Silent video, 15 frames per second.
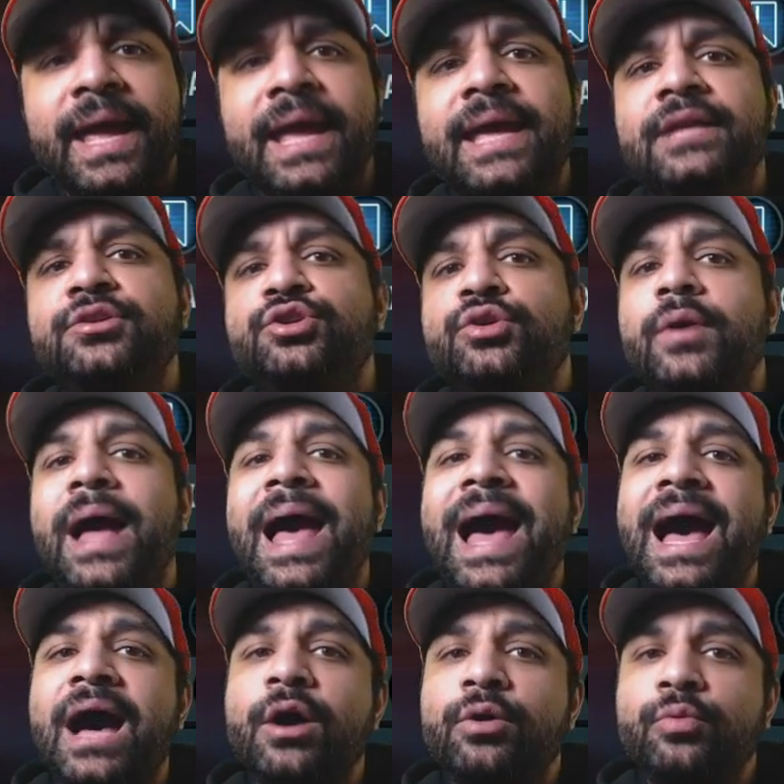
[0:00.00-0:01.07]
into
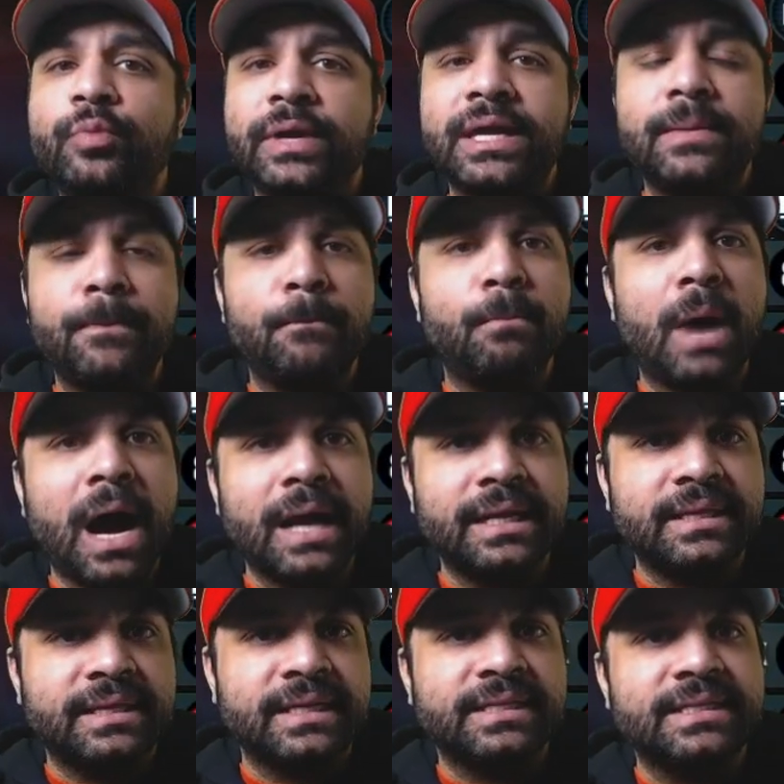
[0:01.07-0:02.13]
how we
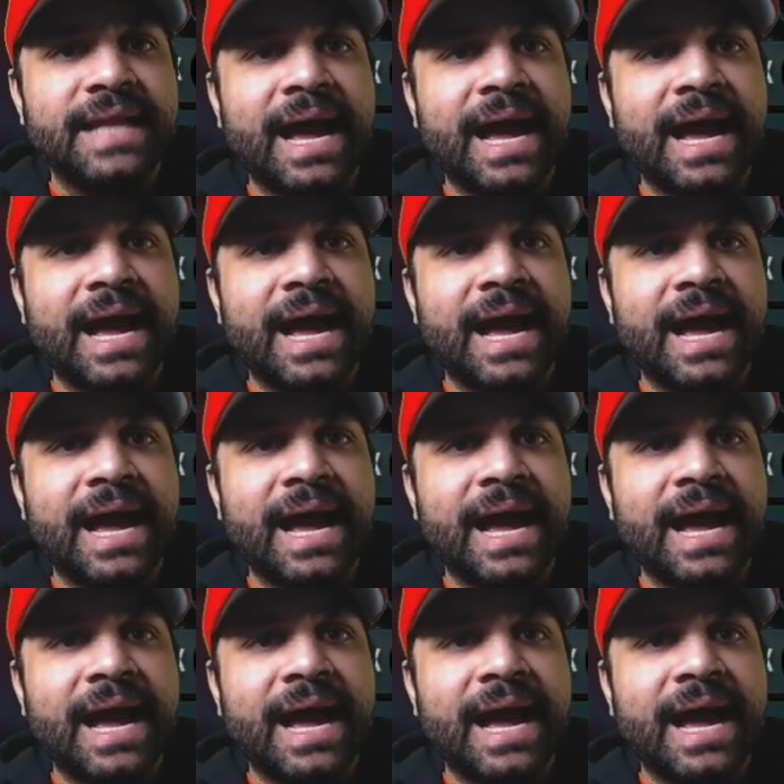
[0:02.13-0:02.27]
modded this.